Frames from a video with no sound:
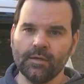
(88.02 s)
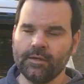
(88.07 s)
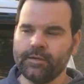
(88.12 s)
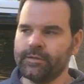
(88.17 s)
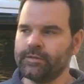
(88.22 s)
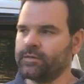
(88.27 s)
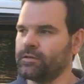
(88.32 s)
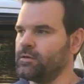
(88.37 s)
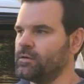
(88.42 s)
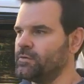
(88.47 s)

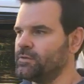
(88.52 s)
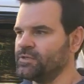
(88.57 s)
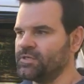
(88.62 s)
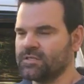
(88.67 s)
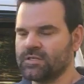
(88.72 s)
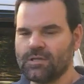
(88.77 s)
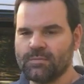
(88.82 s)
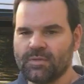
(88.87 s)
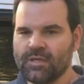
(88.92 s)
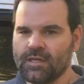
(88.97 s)
So it was just
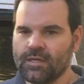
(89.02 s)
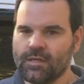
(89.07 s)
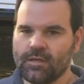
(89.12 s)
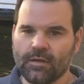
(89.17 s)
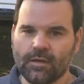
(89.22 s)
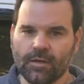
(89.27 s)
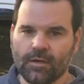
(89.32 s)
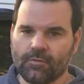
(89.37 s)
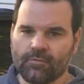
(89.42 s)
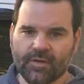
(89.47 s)
going to be
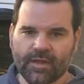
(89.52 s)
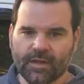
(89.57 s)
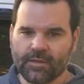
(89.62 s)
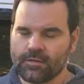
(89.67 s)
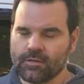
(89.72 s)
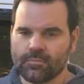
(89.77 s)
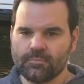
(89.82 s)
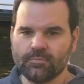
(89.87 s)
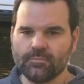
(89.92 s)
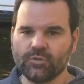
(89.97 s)
a
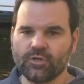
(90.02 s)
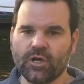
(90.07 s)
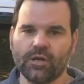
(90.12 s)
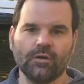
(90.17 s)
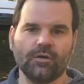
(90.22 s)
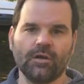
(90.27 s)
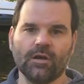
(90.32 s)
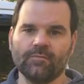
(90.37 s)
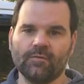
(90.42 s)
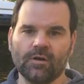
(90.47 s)
random
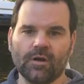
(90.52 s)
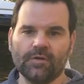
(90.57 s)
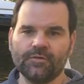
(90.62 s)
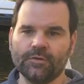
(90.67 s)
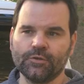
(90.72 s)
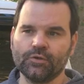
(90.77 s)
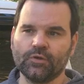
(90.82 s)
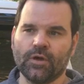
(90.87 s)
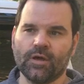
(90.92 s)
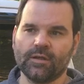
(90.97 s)
tonneau cover on the
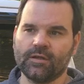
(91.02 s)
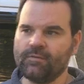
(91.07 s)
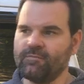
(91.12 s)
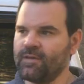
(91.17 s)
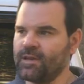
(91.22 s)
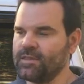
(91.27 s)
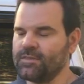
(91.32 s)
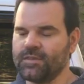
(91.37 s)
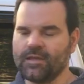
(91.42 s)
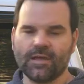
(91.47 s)
truck. If
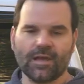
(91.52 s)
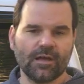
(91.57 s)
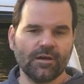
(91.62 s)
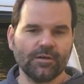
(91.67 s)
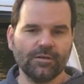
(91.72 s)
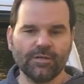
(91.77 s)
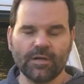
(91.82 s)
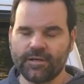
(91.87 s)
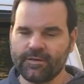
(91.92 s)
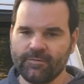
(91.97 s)
anything, I could
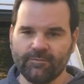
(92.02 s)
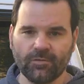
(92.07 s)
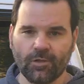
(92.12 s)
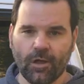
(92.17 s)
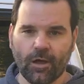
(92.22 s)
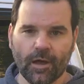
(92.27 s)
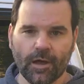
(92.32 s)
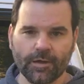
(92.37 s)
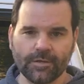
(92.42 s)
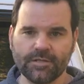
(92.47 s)
have done a
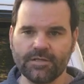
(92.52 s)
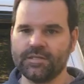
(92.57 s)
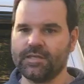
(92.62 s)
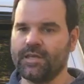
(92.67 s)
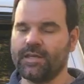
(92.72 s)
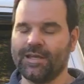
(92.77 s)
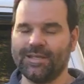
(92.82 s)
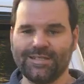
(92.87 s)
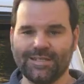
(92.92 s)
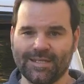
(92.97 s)
vlog just
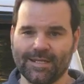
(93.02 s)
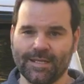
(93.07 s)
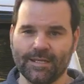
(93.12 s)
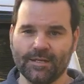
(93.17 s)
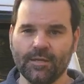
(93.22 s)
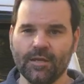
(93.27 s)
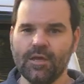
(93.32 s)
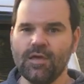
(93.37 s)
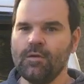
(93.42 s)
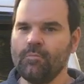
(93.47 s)
saying I did it,
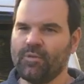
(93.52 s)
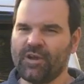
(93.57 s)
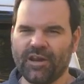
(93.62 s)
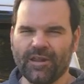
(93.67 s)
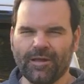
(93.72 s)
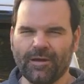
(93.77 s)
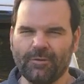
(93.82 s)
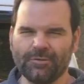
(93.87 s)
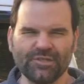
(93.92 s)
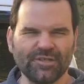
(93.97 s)
but
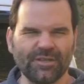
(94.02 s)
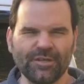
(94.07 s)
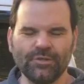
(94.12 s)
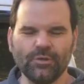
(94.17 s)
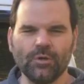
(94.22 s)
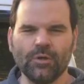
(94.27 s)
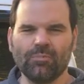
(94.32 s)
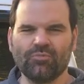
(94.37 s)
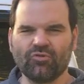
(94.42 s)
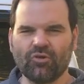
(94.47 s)
I wasn't going to
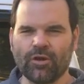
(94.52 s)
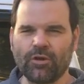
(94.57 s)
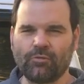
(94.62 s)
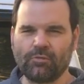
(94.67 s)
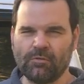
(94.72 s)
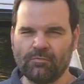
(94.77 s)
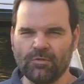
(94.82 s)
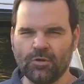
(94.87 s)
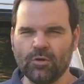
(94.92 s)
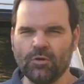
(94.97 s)
do a product
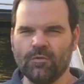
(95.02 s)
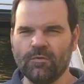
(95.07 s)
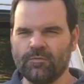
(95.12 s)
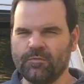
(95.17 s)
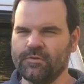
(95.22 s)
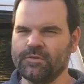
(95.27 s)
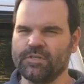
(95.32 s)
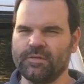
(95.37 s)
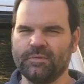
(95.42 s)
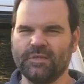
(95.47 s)
review
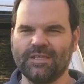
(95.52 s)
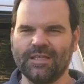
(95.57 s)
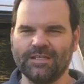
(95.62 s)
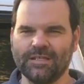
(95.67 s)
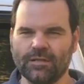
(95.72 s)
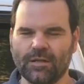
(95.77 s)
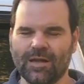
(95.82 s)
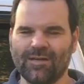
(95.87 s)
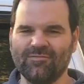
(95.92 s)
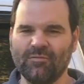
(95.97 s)
for something that did
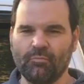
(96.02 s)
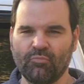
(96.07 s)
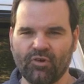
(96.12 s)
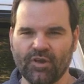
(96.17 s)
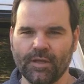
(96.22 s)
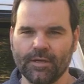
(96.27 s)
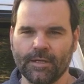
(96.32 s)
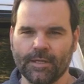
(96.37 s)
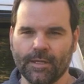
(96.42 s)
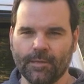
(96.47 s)
not have a
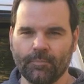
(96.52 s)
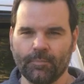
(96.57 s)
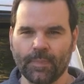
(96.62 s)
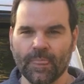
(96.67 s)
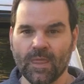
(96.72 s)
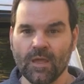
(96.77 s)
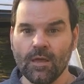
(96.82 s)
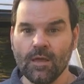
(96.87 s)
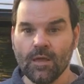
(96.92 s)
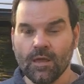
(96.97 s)
brand name.
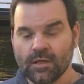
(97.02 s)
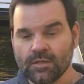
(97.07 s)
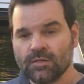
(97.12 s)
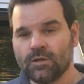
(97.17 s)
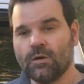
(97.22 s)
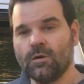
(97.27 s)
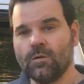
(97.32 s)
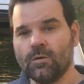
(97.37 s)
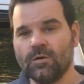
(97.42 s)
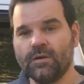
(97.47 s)

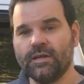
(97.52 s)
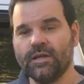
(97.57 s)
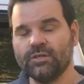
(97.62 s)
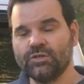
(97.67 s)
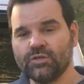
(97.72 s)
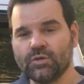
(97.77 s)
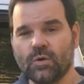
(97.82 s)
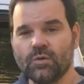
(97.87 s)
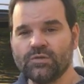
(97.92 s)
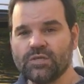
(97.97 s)
So it
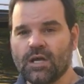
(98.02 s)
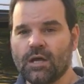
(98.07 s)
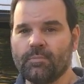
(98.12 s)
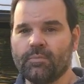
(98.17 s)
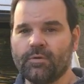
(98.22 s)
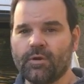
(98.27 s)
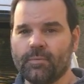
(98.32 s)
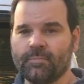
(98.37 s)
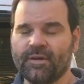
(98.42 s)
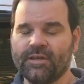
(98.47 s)
shows up
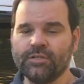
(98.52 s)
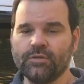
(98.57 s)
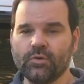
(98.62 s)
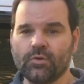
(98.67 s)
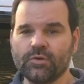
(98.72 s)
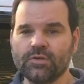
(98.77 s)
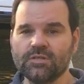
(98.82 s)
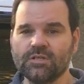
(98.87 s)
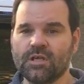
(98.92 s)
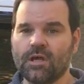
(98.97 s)
on my
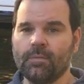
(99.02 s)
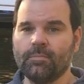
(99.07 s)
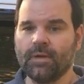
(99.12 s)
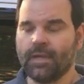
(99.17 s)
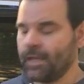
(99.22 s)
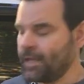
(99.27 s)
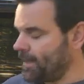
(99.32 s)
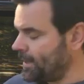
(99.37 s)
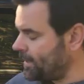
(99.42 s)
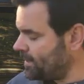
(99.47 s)
doorstep
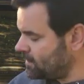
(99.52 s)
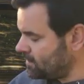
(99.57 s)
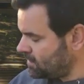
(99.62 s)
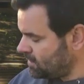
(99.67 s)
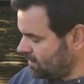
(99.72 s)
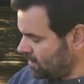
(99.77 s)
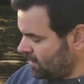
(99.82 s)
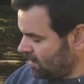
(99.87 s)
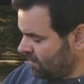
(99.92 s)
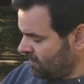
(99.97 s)
and
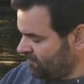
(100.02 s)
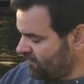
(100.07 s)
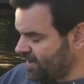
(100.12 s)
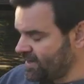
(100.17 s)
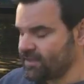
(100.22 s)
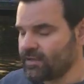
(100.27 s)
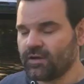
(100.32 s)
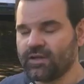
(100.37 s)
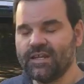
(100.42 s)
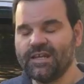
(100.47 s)

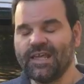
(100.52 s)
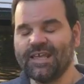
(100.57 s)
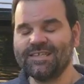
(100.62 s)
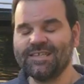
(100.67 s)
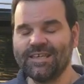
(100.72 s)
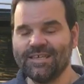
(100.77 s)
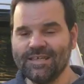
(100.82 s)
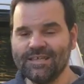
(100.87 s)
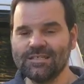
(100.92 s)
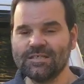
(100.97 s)
find out it
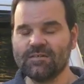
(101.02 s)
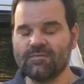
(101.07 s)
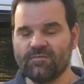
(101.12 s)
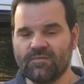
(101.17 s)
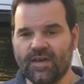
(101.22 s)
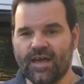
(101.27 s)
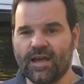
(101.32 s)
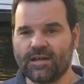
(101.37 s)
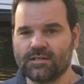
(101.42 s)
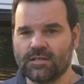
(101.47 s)
is in
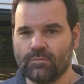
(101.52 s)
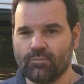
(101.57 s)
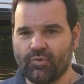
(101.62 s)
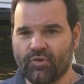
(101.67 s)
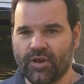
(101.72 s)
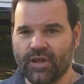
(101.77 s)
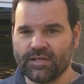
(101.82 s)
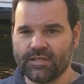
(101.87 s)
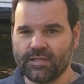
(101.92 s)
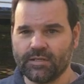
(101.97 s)
fact a
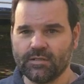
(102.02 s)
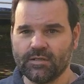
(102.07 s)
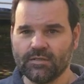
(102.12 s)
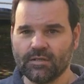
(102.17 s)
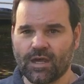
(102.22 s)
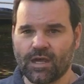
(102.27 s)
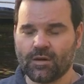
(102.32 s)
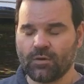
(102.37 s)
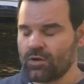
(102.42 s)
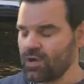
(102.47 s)
branded
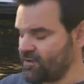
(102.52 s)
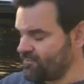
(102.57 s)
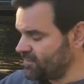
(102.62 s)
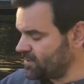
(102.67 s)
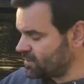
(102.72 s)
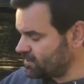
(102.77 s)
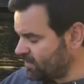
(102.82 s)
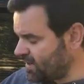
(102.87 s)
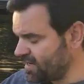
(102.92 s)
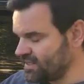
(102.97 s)
tonneau cover.
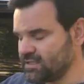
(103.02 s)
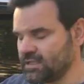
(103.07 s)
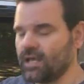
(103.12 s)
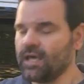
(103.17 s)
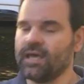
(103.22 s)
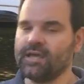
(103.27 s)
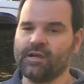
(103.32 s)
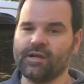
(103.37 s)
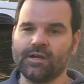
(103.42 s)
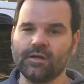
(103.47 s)
It's by
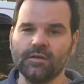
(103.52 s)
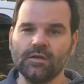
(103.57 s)
Tyger.